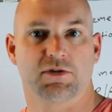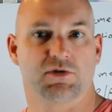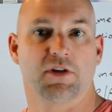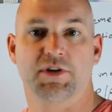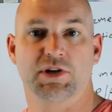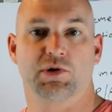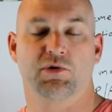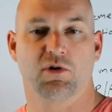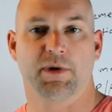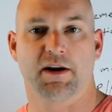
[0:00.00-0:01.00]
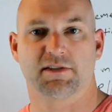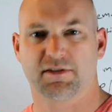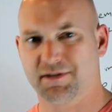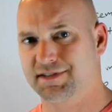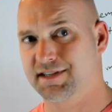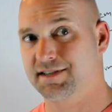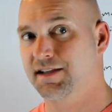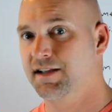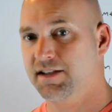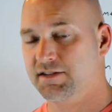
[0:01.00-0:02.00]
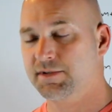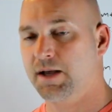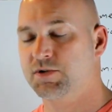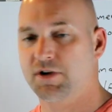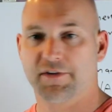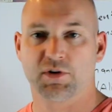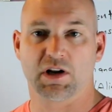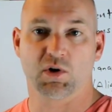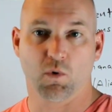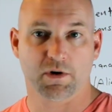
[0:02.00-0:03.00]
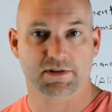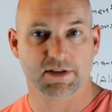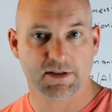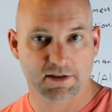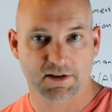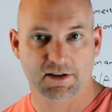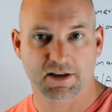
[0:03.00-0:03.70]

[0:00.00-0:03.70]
There's nothing you can do about it. So those seats, sometimes you have to ignore a seat